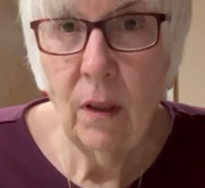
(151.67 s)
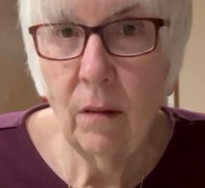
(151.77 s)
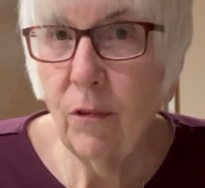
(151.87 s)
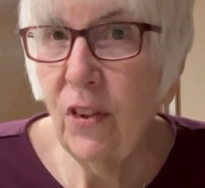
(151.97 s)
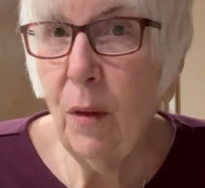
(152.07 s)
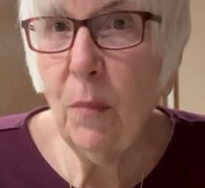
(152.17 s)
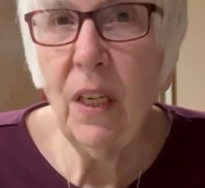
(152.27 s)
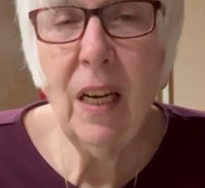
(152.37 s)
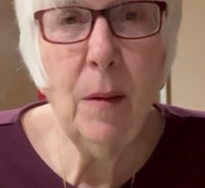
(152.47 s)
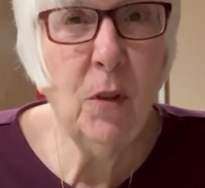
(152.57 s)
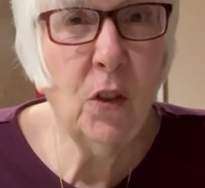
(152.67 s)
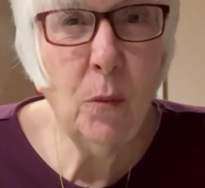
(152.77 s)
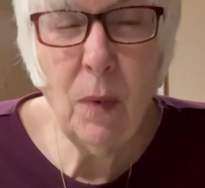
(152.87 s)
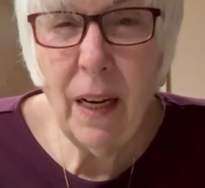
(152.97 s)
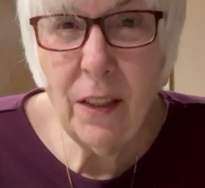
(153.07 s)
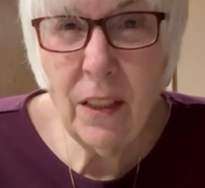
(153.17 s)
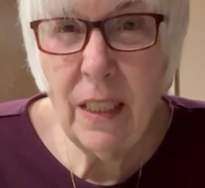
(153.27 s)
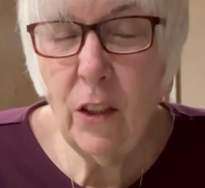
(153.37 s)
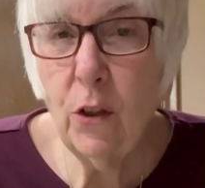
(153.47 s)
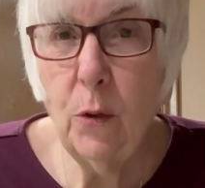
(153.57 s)
Sometimes you might
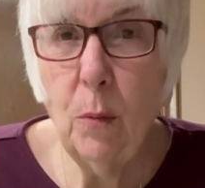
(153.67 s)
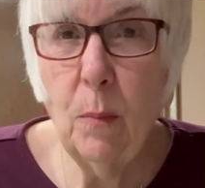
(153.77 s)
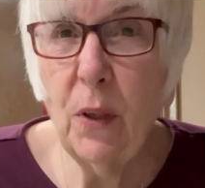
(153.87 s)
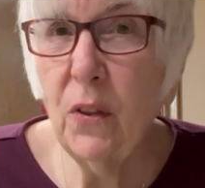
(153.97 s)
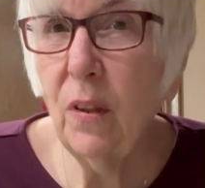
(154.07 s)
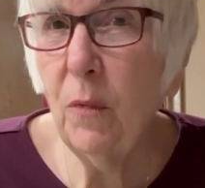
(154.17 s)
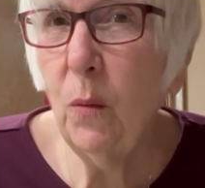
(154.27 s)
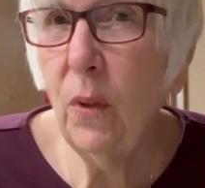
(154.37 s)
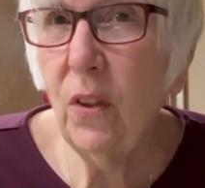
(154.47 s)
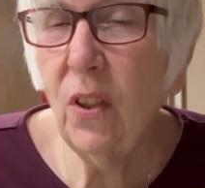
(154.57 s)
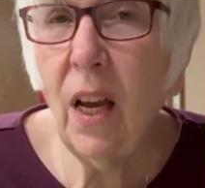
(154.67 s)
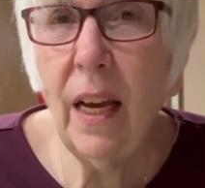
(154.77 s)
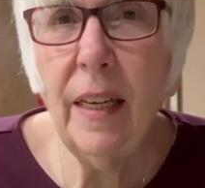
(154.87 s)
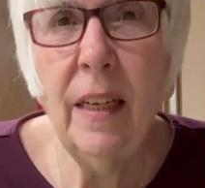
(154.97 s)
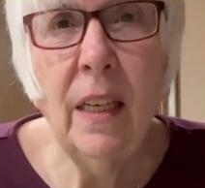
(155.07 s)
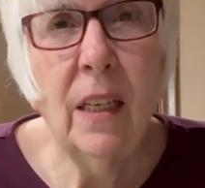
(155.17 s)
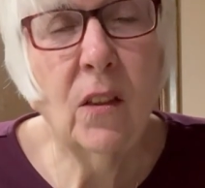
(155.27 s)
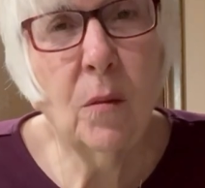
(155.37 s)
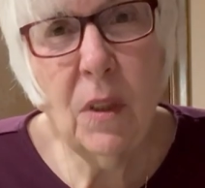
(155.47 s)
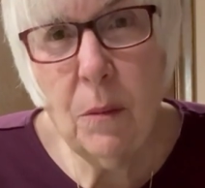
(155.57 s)
need to press them to one side.
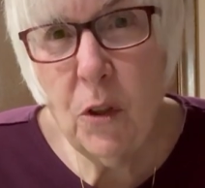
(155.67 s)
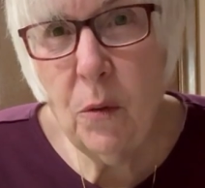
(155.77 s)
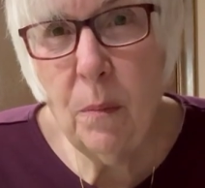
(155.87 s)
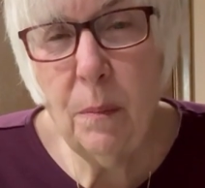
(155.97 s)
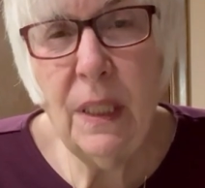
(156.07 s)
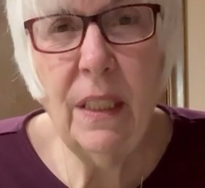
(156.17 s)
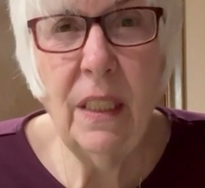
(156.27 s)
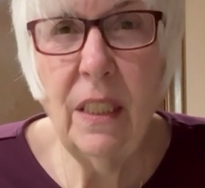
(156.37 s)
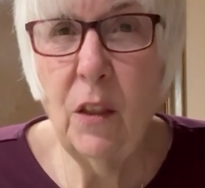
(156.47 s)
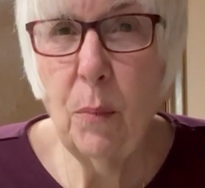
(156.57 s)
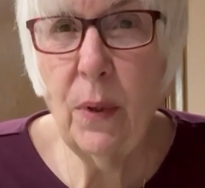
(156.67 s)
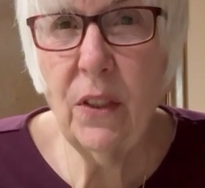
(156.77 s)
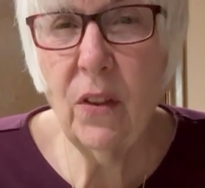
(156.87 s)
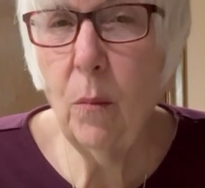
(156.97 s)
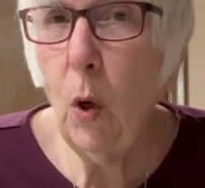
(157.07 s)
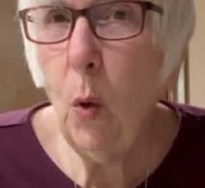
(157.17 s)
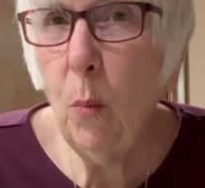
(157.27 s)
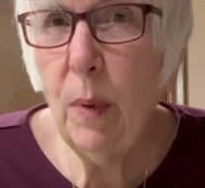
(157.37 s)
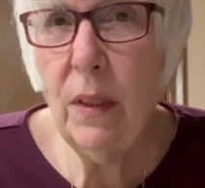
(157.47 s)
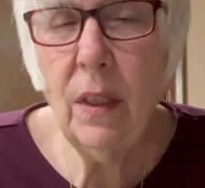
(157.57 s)
Sometimes you may need to press them
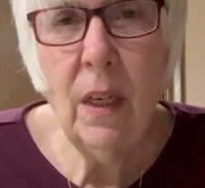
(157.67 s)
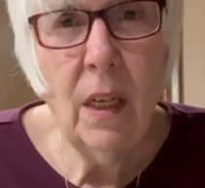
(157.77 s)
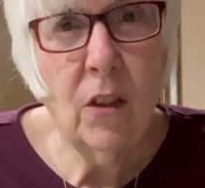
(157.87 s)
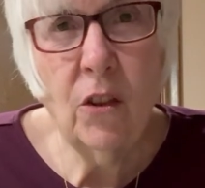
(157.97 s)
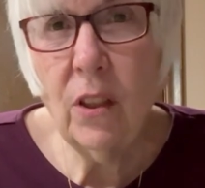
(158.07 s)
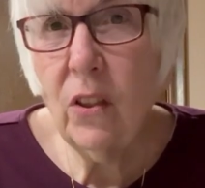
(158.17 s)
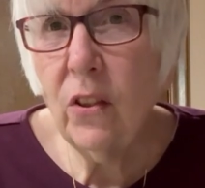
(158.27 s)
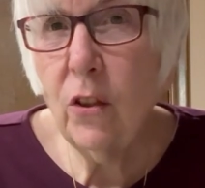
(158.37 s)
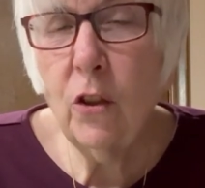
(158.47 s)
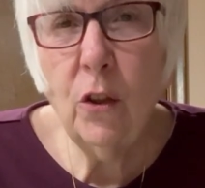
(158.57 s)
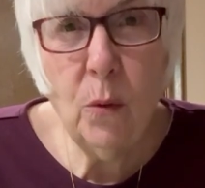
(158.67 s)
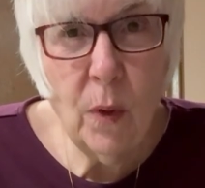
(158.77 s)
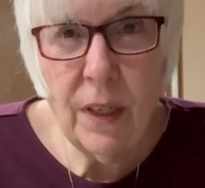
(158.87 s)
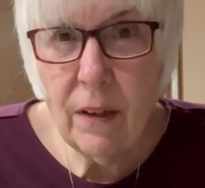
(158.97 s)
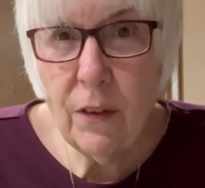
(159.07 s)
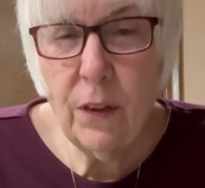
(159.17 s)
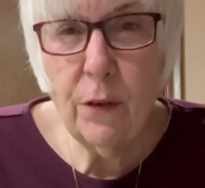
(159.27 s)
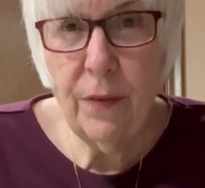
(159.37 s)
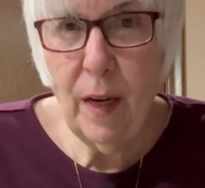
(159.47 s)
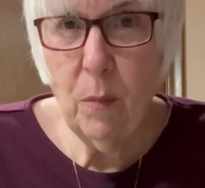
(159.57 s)
open. Just do whatever your
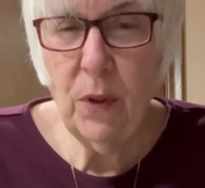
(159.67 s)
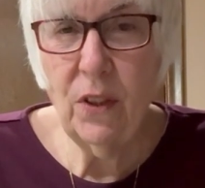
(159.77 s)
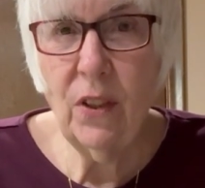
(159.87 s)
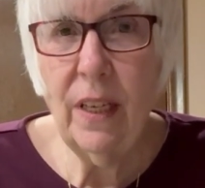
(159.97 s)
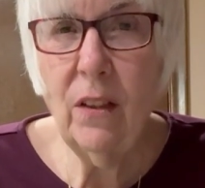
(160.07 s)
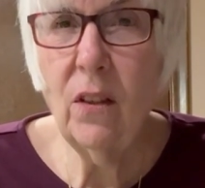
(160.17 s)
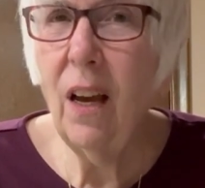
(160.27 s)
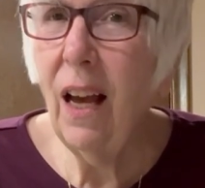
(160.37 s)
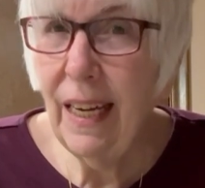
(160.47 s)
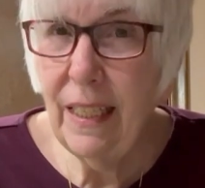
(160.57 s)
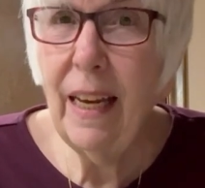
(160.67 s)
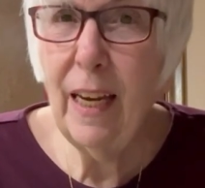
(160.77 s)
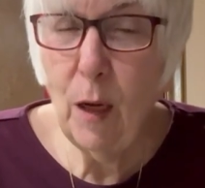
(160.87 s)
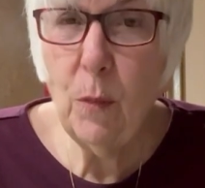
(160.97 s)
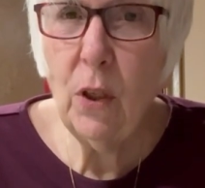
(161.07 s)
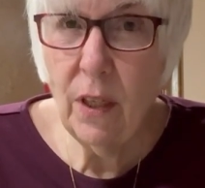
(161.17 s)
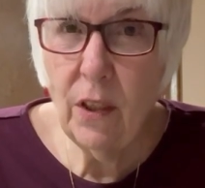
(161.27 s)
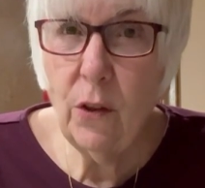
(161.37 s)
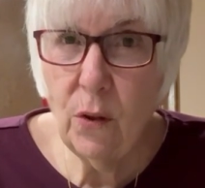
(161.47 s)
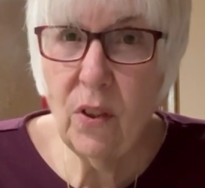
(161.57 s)
fabric says. I am going to
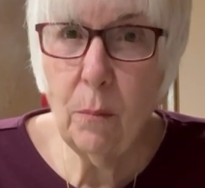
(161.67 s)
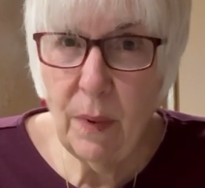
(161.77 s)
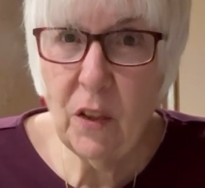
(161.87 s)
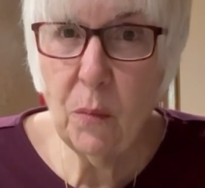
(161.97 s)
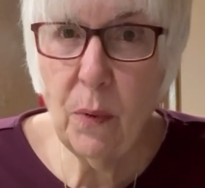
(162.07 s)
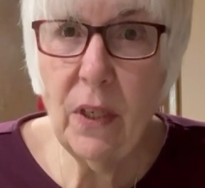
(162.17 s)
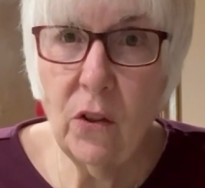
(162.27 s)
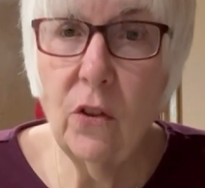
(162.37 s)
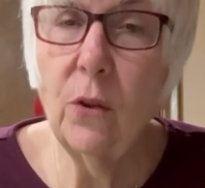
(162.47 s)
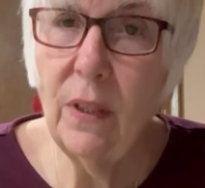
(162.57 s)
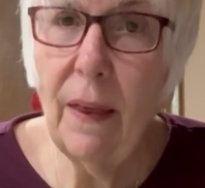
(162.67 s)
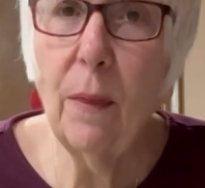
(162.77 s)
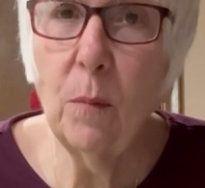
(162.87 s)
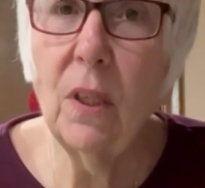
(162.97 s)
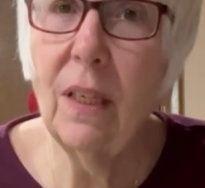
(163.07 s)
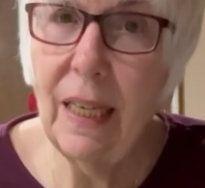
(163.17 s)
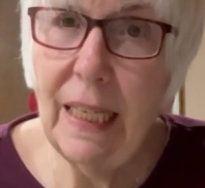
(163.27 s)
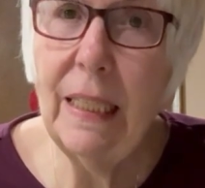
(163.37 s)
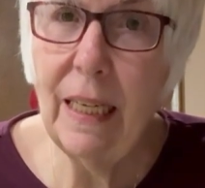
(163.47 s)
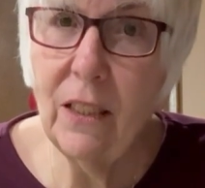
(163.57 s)
use some best press to get them to
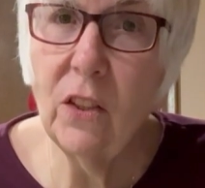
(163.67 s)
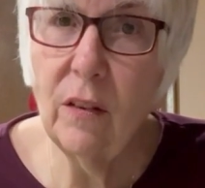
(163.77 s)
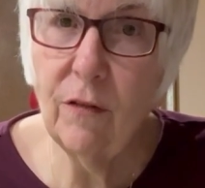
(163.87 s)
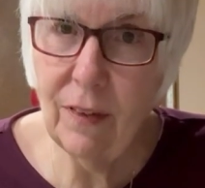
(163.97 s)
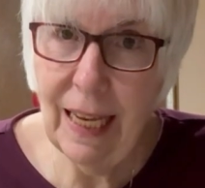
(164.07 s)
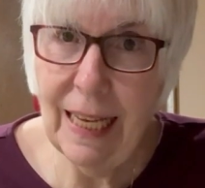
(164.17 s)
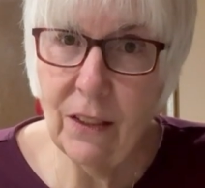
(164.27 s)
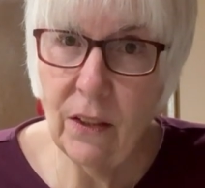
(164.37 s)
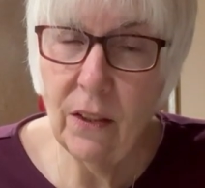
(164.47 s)
lay nice and flat.